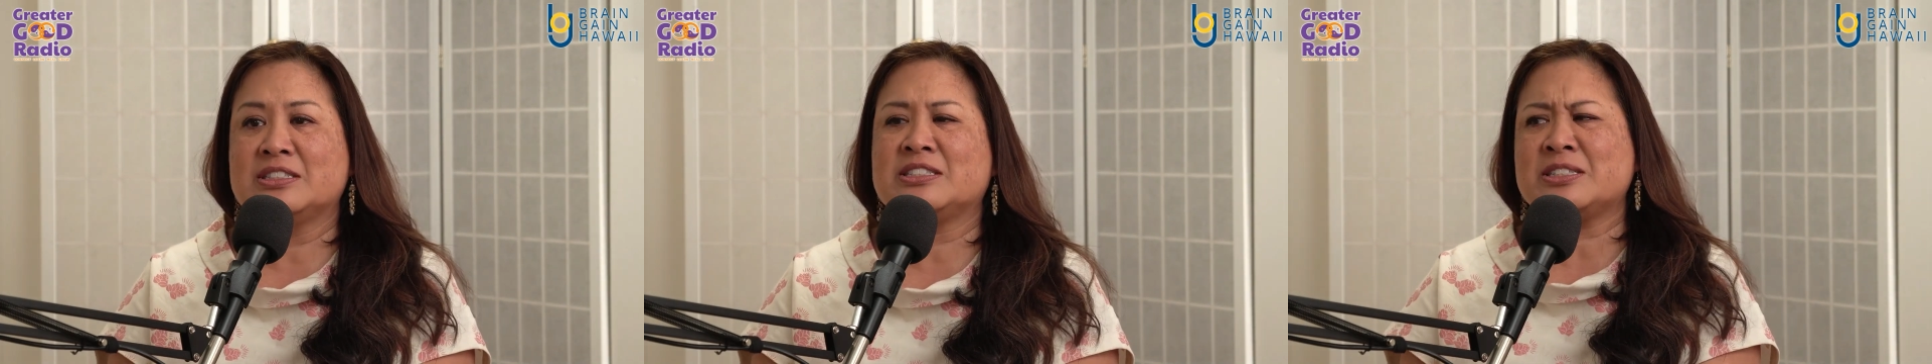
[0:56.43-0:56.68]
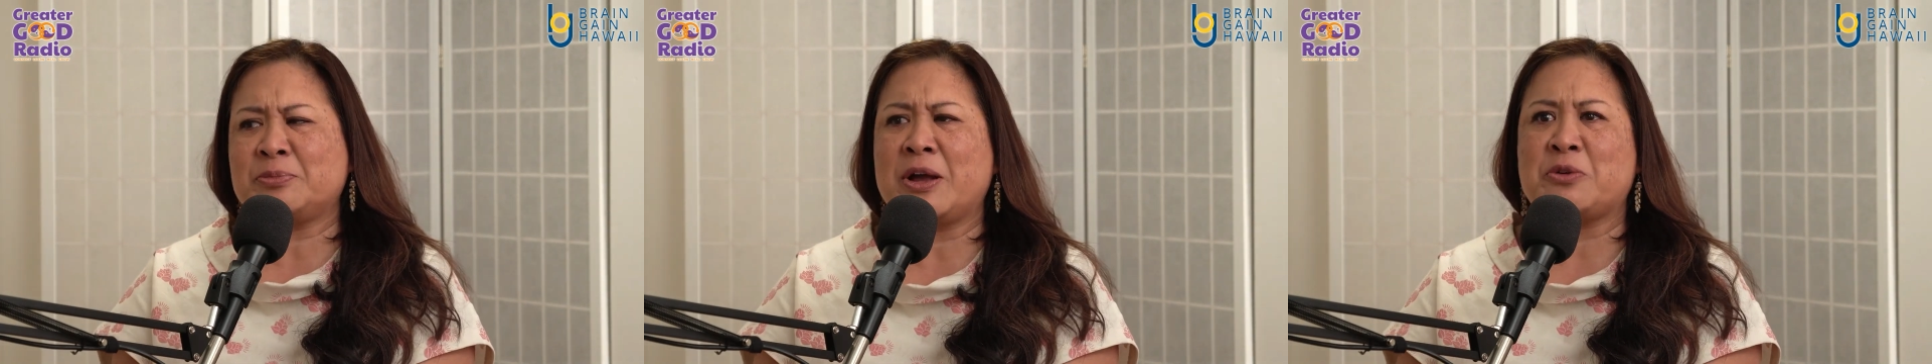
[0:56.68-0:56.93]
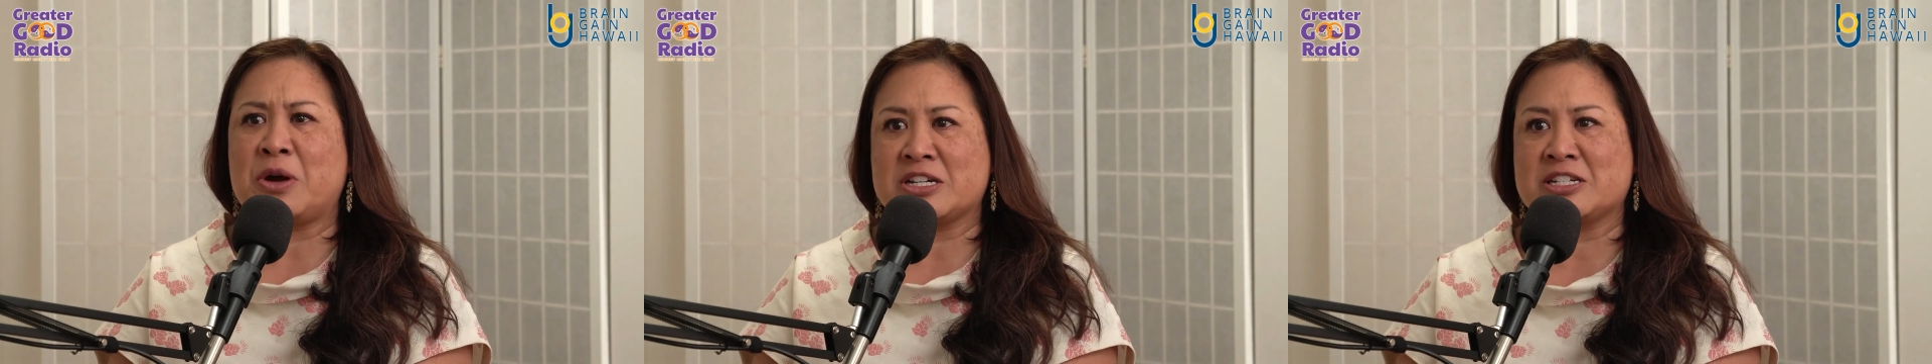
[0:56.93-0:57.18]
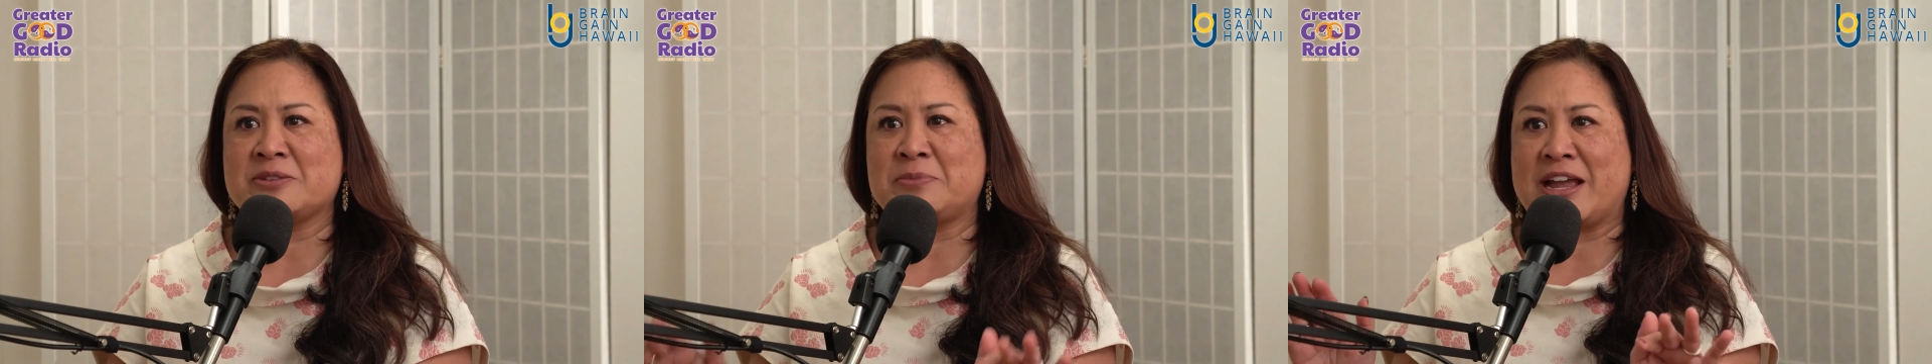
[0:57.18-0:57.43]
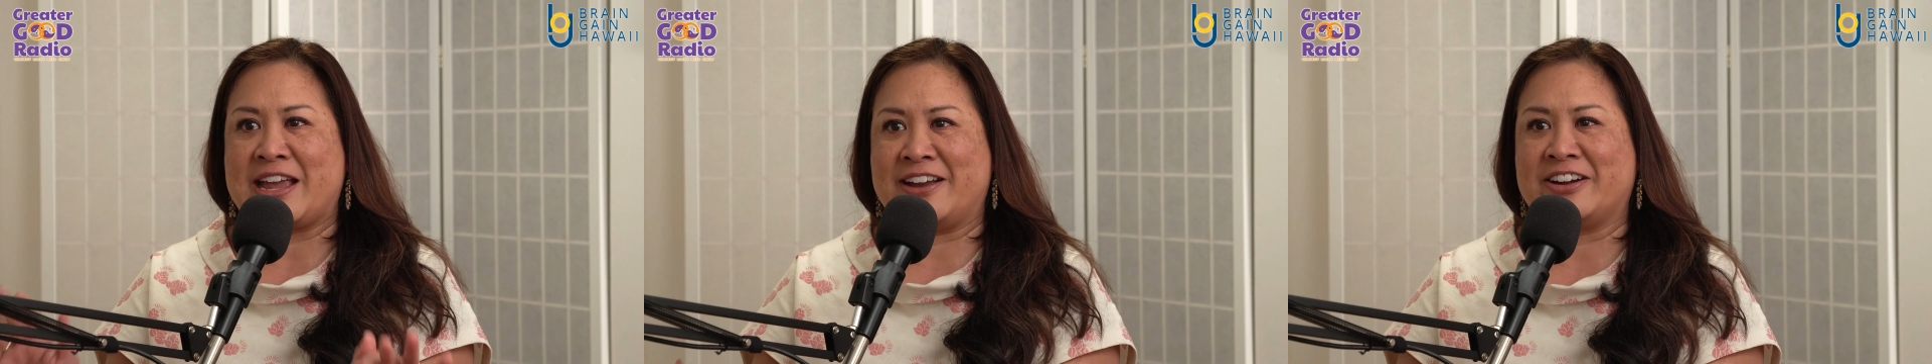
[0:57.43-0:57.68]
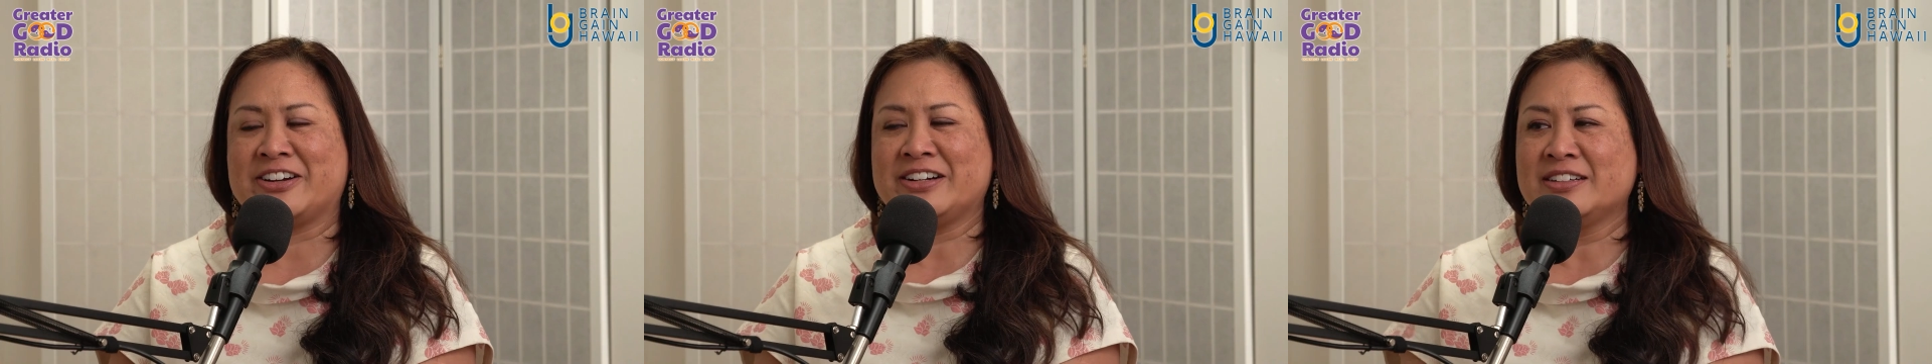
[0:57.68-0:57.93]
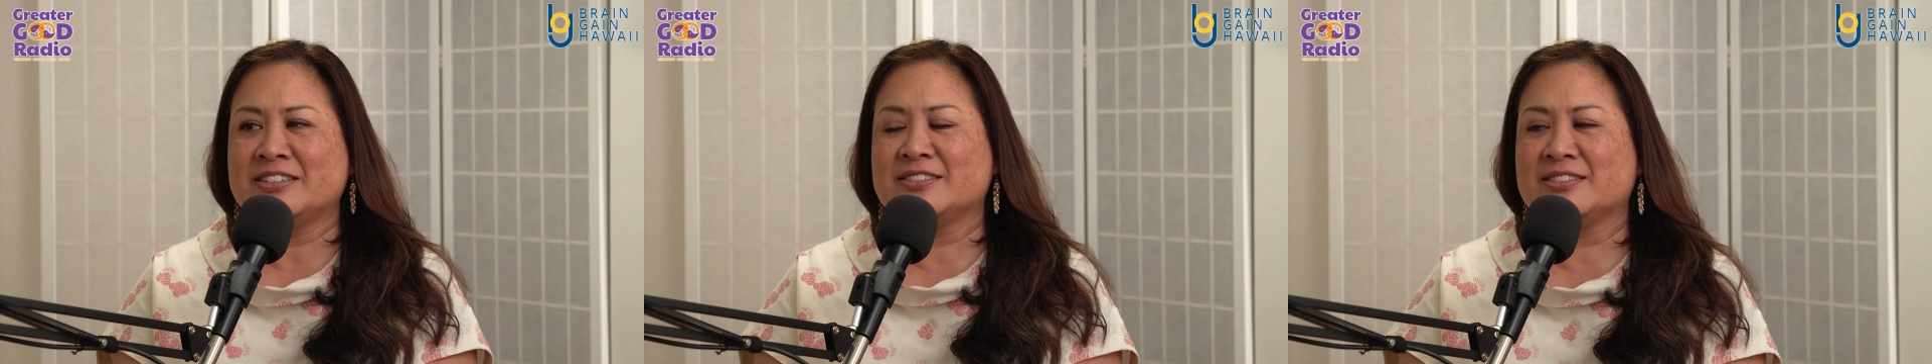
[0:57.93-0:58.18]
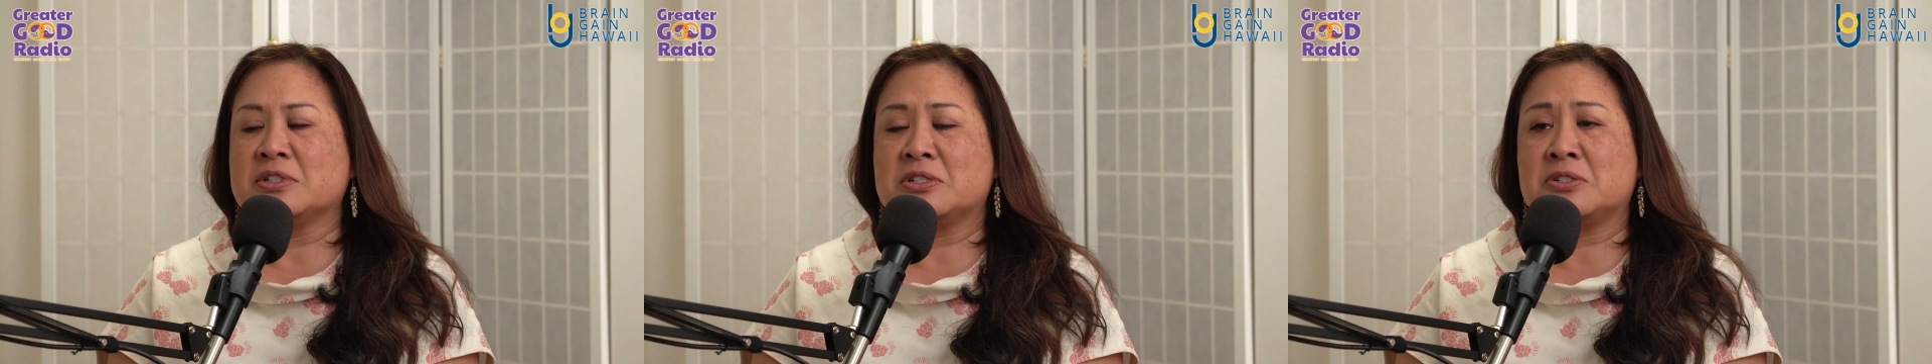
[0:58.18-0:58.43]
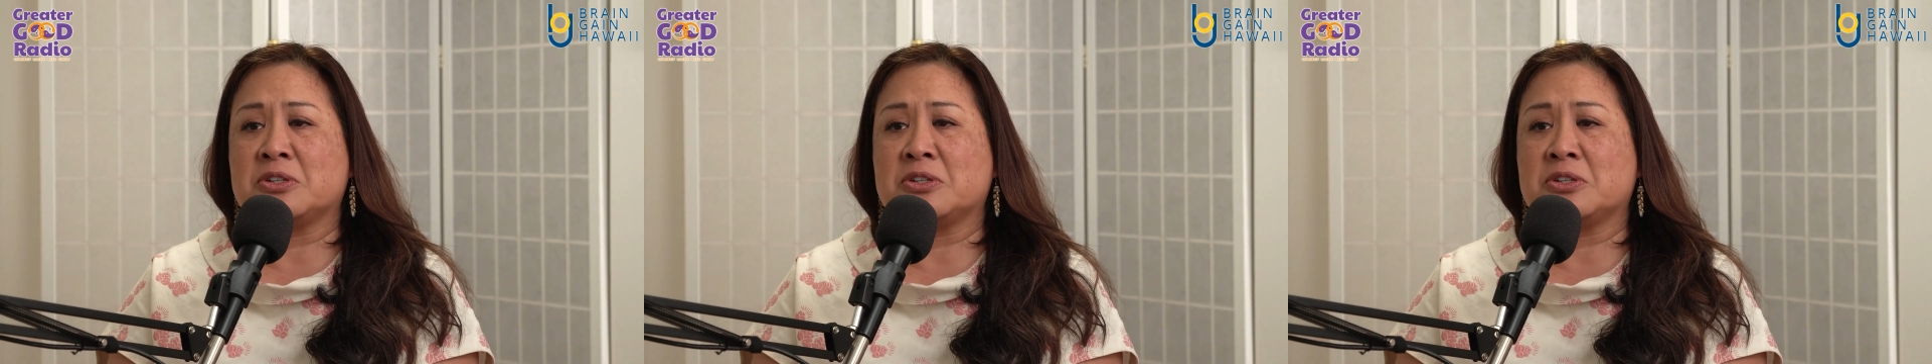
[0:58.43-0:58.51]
just by washing my hair was